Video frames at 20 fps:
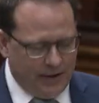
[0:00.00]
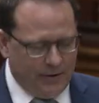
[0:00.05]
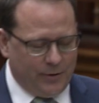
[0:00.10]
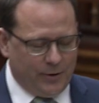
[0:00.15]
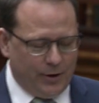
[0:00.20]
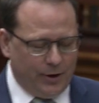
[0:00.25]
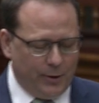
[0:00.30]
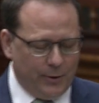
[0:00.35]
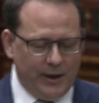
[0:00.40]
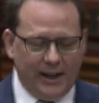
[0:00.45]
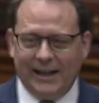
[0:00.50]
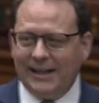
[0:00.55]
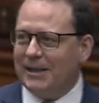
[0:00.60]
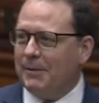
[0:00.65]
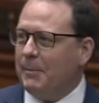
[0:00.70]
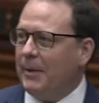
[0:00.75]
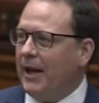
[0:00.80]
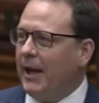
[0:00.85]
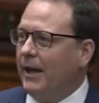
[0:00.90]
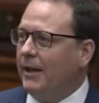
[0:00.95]
in third reading
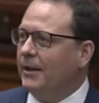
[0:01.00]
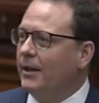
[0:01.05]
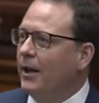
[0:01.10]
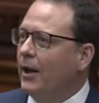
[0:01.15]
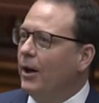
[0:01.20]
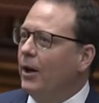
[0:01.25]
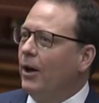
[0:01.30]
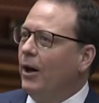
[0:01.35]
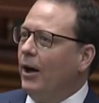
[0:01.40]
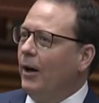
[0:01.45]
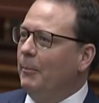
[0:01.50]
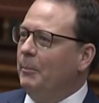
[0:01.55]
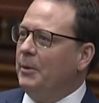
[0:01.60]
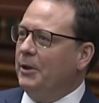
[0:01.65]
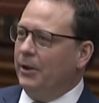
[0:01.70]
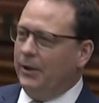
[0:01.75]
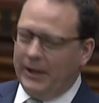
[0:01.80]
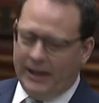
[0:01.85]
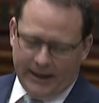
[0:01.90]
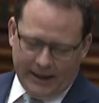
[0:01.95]
debate on
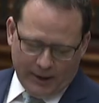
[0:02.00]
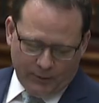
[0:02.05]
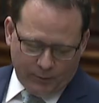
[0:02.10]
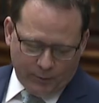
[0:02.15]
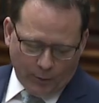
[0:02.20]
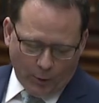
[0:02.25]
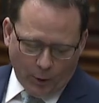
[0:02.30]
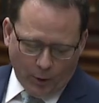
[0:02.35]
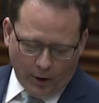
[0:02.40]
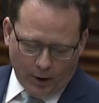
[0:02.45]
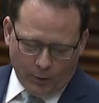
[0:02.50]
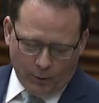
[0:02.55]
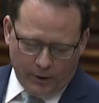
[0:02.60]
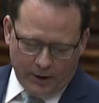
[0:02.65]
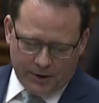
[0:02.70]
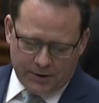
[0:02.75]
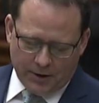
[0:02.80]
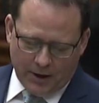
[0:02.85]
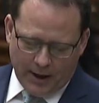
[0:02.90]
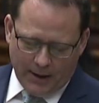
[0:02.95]
Bill 84,
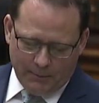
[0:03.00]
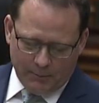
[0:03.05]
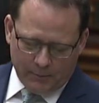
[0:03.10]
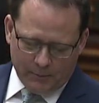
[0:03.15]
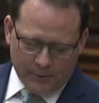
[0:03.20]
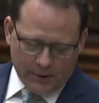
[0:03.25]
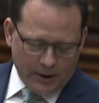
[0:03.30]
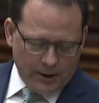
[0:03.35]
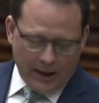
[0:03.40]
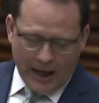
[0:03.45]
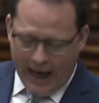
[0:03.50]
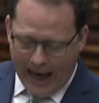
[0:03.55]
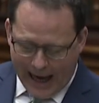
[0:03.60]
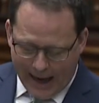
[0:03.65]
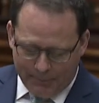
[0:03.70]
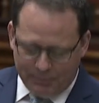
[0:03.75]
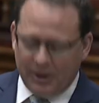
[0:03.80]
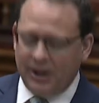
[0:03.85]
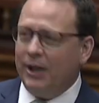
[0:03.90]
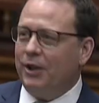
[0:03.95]
which I'm
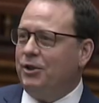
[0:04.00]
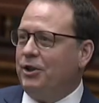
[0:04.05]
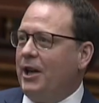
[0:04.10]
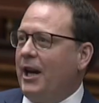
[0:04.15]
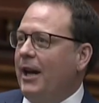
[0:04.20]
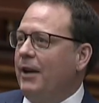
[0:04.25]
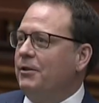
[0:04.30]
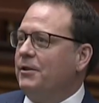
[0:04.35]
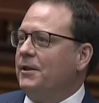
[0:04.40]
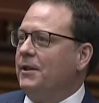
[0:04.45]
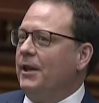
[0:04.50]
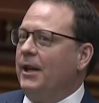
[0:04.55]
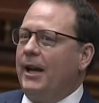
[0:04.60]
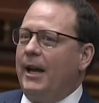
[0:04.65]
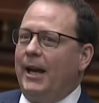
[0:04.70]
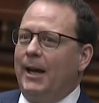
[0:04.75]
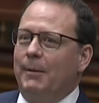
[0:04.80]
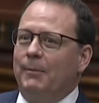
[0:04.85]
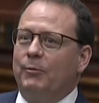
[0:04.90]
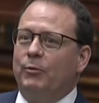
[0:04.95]
happy to change the
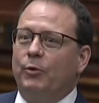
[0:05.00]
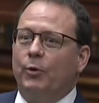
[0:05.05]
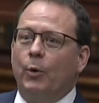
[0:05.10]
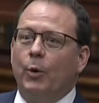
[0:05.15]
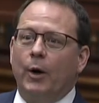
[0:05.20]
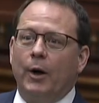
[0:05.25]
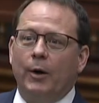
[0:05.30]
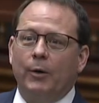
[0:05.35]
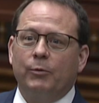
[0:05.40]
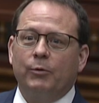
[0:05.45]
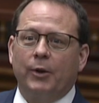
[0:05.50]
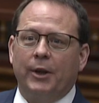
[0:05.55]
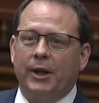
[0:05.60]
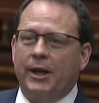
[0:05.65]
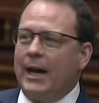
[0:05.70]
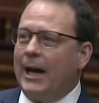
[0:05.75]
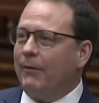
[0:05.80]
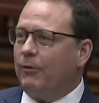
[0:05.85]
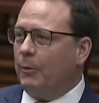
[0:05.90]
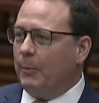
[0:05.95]
name for the
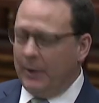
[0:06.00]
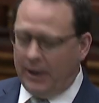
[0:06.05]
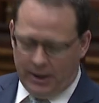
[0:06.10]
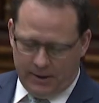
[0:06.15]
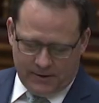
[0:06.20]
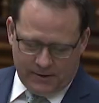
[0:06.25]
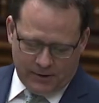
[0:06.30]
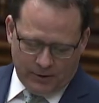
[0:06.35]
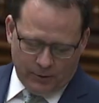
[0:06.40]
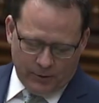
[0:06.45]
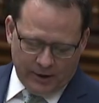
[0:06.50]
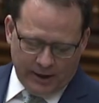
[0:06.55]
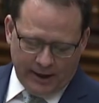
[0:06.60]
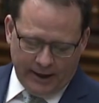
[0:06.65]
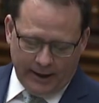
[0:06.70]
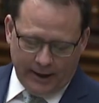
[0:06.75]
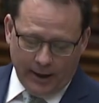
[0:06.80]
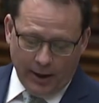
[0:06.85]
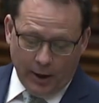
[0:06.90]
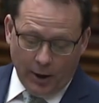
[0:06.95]
government to
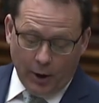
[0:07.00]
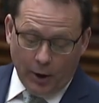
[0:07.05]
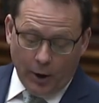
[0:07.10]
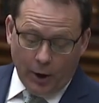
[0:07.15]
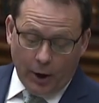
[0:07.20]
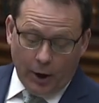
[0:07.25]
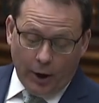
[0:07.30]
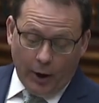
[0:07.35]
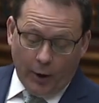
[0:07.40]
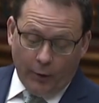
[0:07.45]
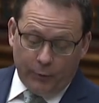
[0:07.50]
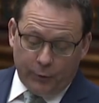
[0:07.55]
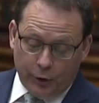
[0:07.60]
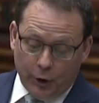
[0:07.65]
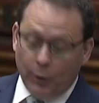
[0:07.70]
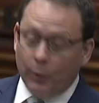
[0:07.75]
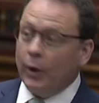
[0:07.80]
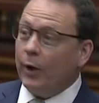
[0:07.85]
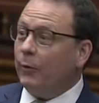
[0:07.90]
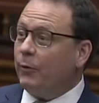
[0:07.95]
the
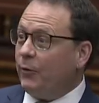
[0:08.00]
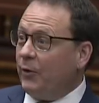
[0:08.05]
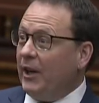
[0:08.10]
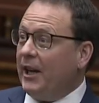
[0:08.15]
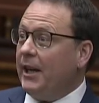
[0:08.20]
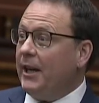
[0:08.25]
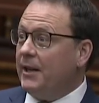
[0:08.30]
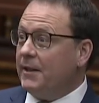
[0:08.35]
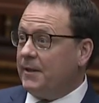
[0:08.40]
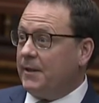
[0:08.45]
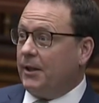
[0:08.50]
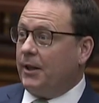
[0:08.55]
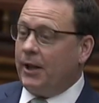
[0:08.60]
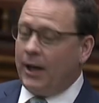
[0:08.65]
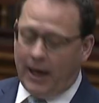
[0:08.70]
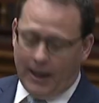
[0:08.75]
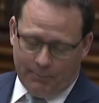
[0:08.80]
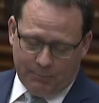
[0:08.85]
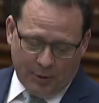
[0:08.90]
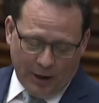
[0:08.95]
Fewer Fees to
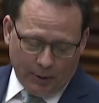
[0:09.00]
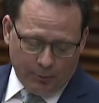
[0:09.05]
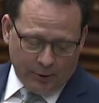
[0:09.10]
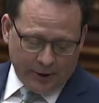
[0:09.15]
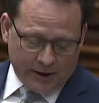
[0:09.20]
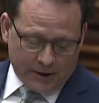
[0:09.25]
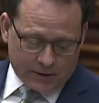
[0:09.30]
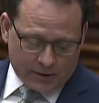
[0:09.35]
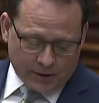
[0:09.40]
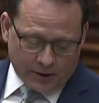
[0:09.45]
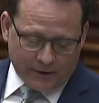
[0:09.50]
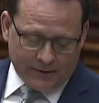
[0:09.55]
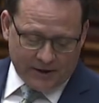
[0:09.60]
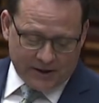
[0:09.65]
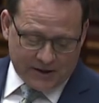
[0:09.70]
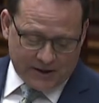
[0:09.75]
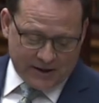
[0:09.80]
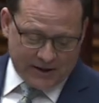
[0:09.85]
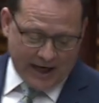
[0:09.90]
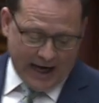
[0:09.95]
Cut Public
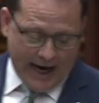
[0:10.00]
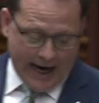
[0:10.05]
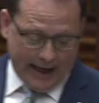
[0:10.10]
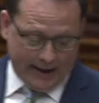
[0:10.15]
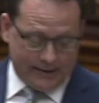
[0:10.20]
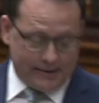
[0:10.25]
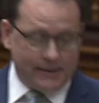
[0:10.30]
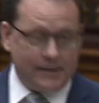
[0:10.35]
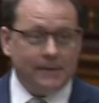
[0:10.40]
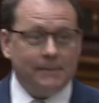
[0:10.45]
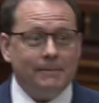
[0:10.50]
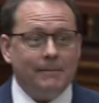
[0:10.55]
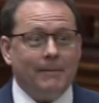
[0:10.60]
Services Act.